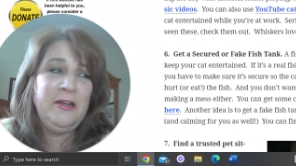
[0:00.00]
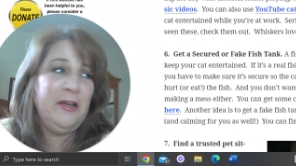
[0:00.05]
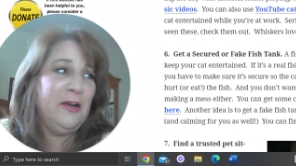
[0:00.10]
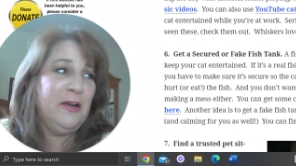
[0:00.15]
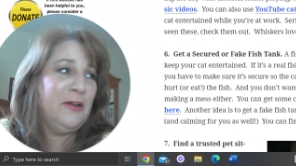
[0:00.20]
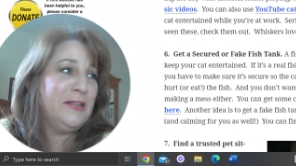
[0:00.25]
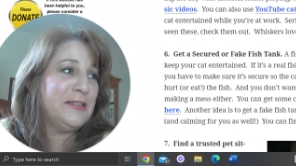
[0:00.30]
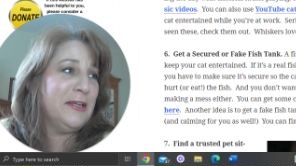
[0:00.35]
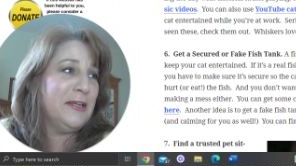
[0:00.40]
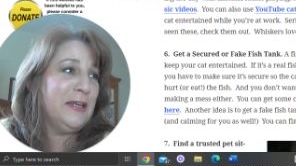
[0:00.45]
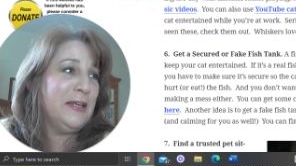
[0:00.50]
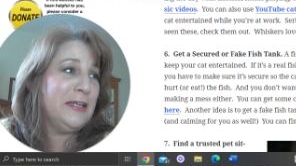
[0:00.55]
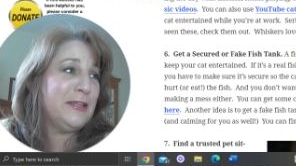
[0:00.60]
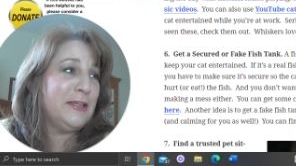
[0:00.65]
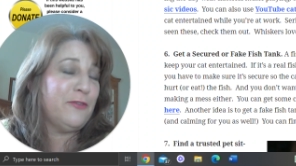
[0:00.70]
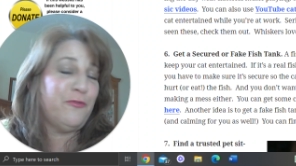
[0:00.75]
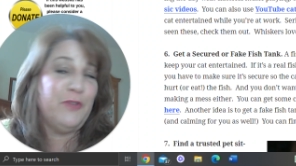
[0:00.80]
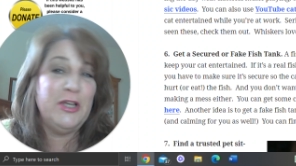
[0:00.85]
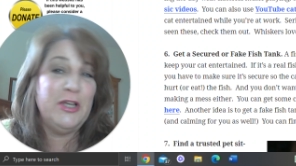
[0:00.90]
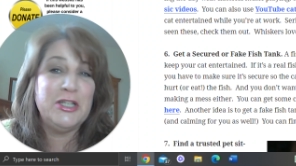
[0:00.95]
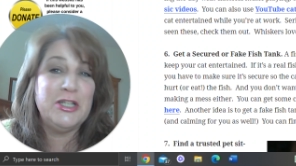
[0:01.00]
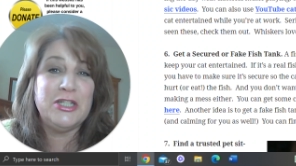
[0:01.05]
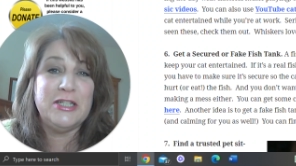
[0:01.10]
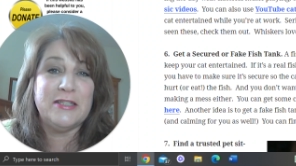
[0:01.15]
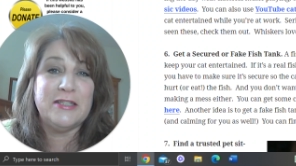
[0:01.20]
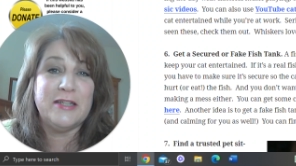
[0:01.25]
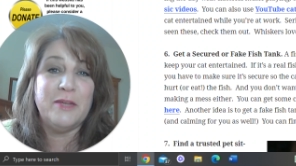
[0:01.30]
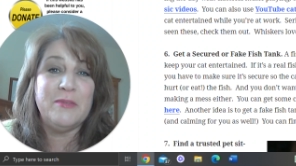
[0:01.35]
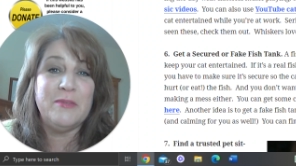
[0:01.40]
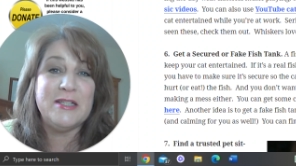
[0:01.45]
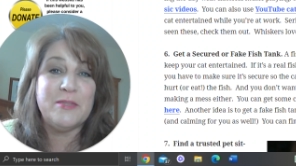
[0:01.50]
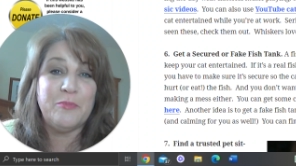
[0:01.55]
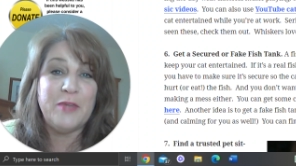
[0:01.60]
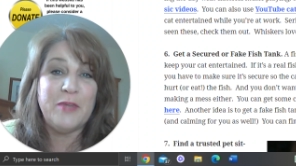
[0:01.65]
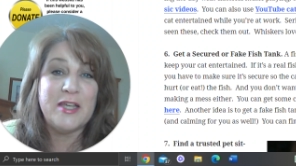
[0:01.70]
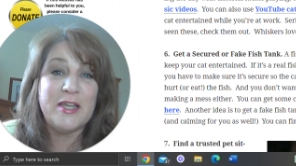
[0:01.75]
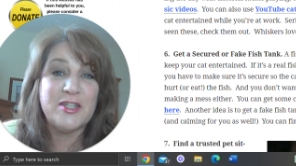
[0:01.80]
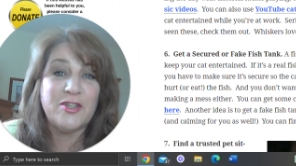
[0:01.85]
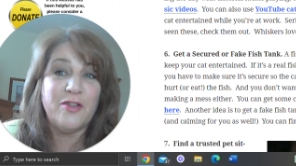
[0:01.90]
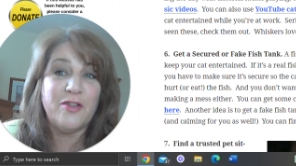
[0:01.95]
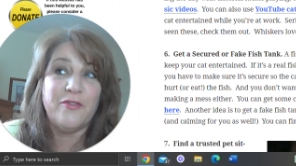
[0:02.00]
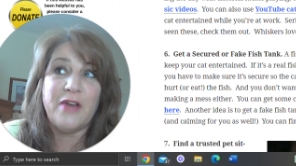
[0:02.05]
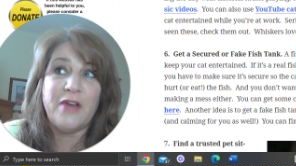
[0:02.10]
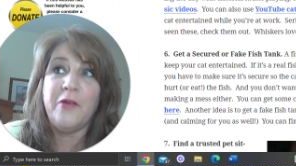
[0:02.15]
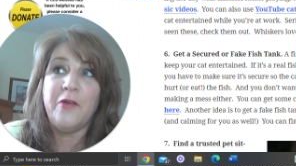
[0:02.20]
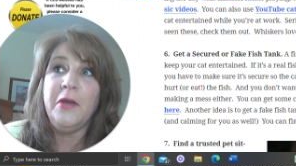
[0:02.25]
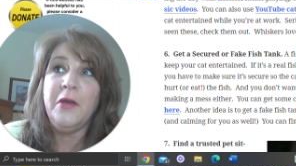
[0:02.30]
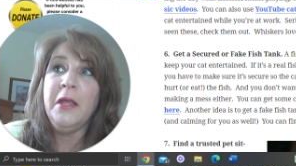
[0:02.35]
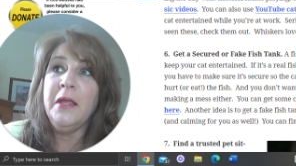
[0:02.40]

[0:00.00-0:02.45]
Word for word: you know, he's going to get the fish. He's going to be splashed all around.